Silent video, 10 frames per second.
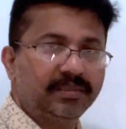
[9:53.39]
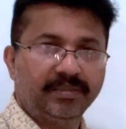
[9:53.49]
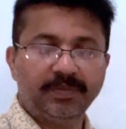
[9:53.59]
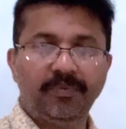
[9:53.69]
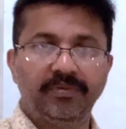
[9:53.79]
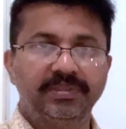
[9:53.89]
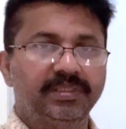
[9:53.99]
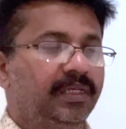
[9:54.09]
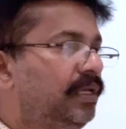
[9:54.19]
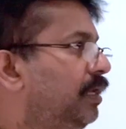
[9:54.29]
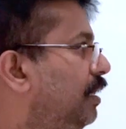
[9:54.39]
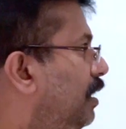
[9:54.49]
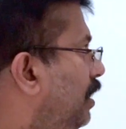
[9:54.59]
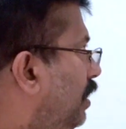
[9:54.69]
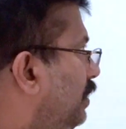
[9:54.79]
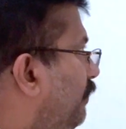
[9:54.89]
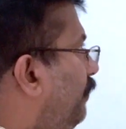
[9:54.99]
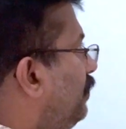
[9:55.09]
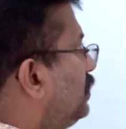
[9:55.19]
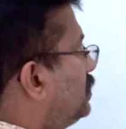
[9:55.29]
response? The
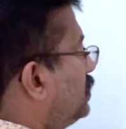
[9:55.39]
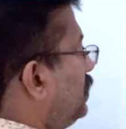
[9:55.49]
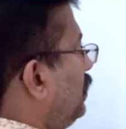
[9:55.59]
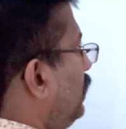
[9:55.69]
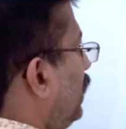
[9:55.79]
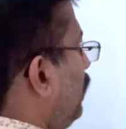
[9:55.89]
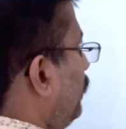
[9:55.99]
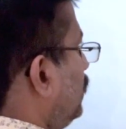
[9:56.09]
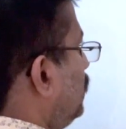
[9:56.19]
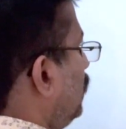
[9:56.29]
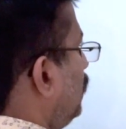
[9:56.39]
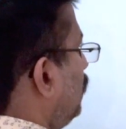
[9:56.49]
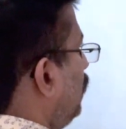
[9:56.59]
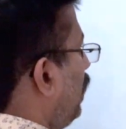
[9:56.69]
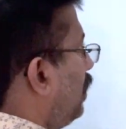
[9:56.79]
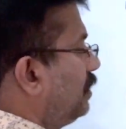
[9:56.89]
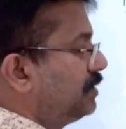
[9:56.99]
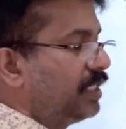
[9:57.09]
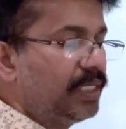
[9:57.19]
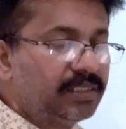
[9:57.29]
first element under
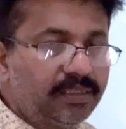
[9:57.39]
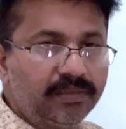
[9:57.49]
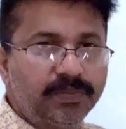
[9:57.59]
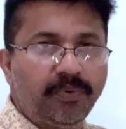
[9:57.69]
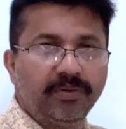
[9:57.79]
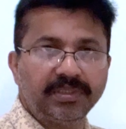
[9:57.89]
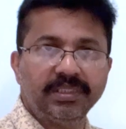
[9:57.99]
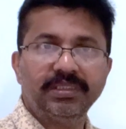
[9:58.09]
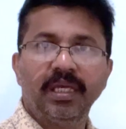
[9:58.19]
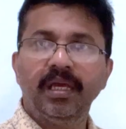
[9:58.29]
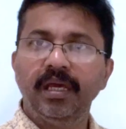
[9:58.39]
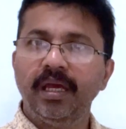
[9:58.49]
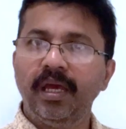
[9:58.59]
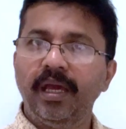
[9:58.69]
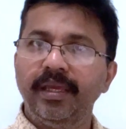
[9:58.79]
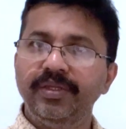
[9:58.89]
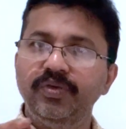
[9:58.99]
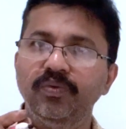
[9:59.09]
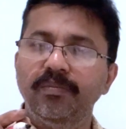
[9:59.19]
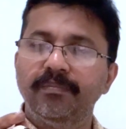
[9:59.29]
task response is
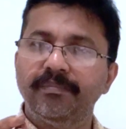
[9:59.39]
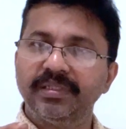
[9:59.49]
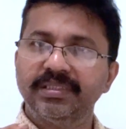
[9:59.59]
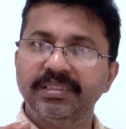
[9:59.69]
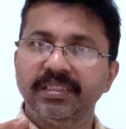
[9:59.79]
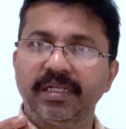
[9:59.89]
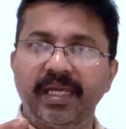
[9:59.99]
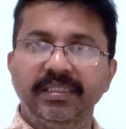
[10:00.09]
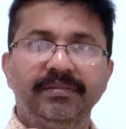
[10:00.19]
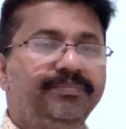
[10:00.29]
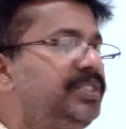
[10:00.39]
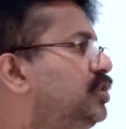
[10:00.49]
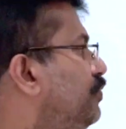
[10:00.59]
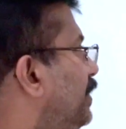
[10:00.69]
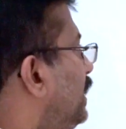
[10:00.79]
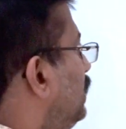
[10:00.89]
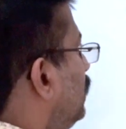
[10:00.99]
you must write between